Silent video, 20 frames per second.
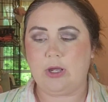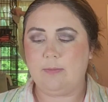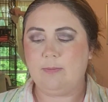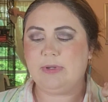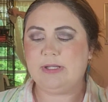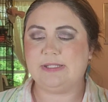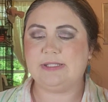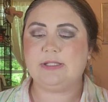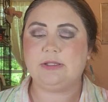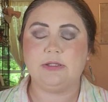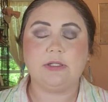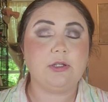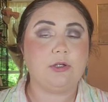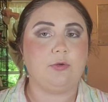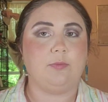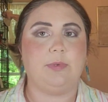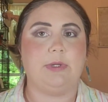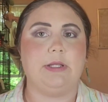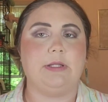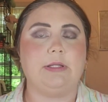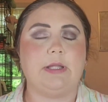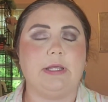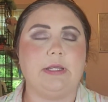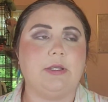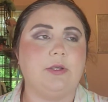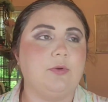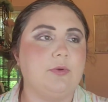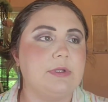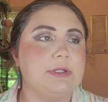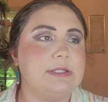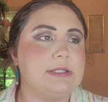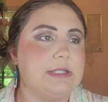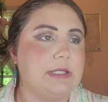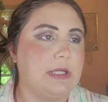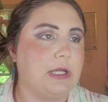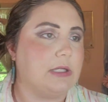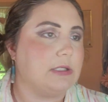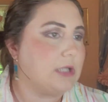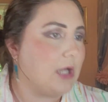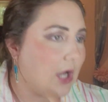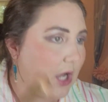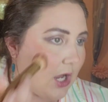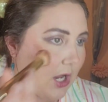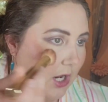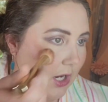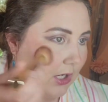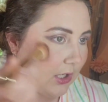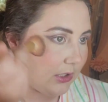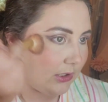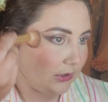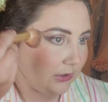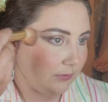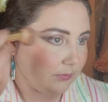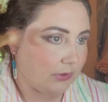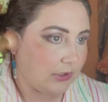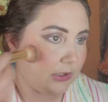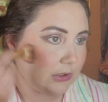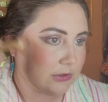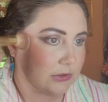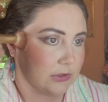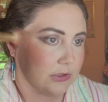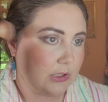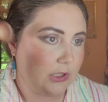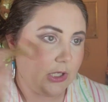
but it's a little bit. Like, you can see a tiny bit.